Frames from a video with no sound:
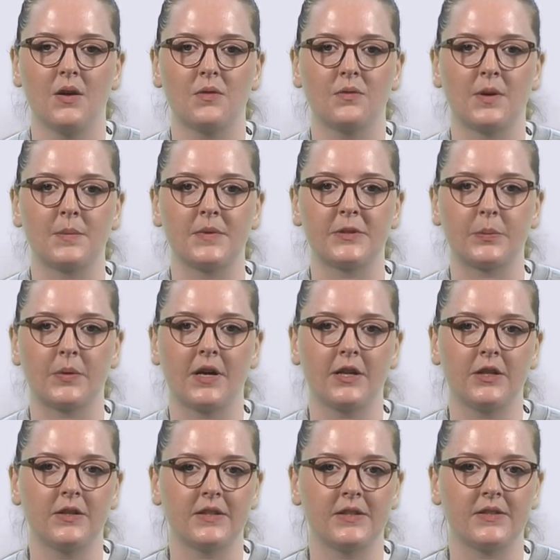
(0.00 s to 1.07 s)
From this
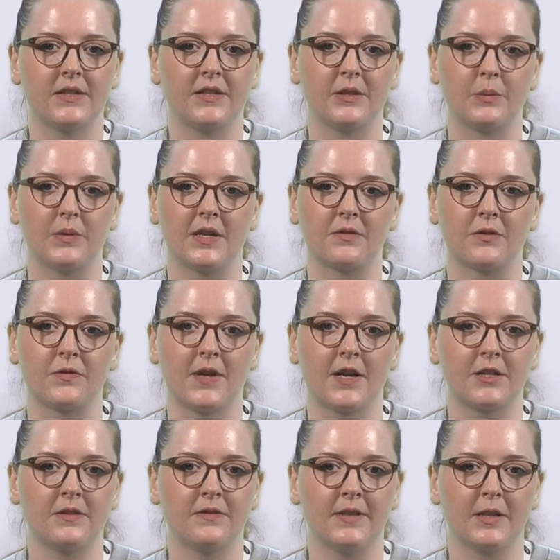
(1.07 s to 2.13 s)
work, you can see that we have
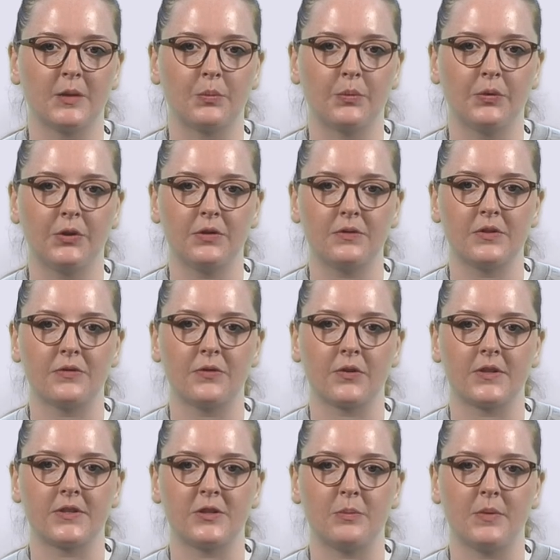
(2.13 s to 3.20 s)
effectively improved the
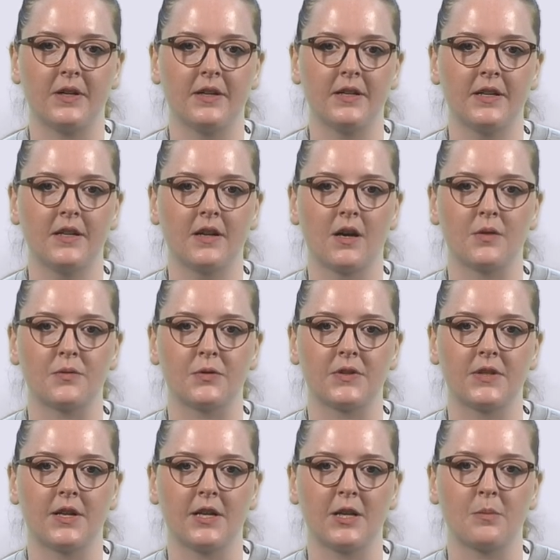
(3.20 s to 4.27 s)
photostability of
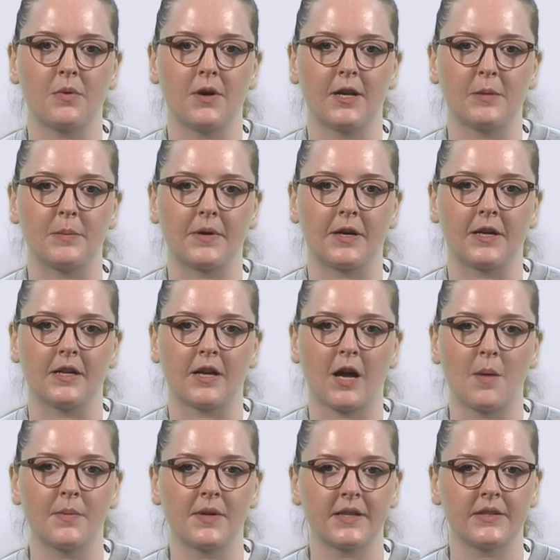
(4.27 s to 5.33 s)
ruthenium-polypyridyl
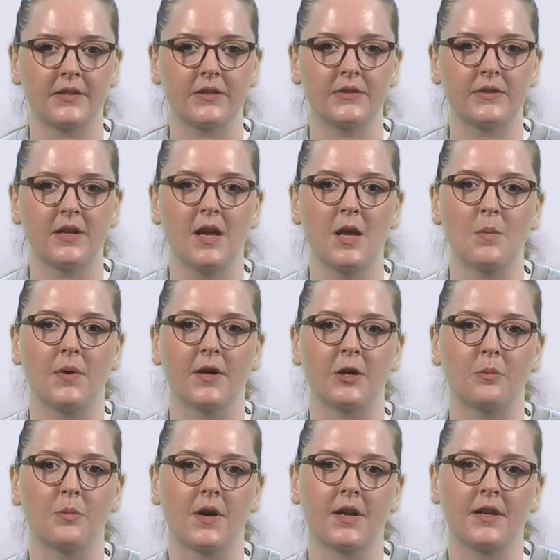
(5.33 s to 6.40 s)
complexes by
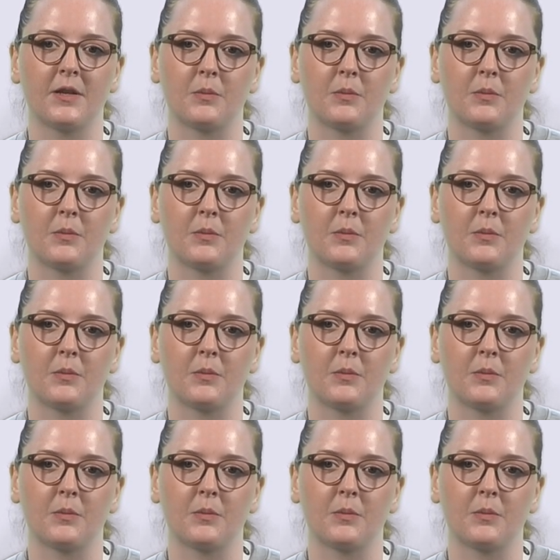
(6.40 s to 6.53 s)
combining